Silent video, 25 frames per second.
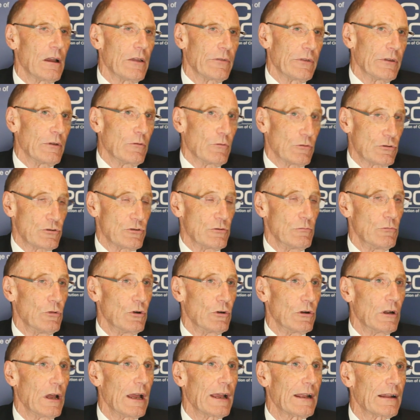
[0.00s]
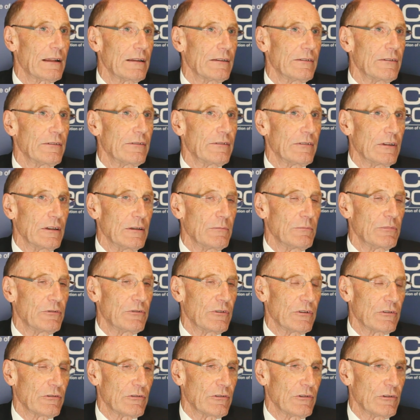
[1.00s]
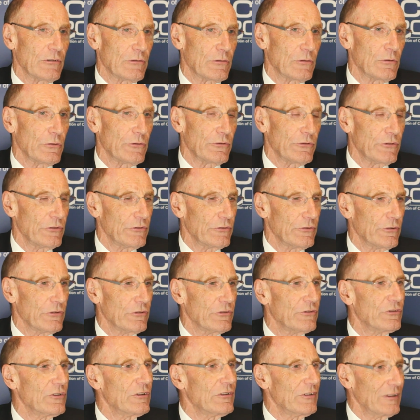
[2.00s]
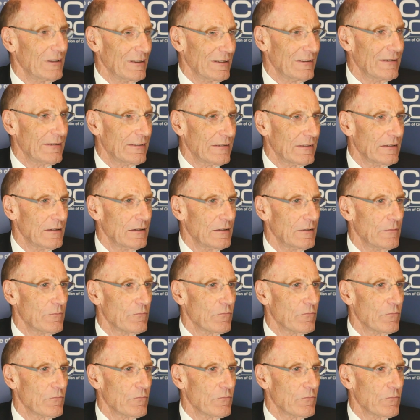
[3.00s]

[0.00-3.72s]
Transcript: I think what you're more likely to see potentially, of course, is that cities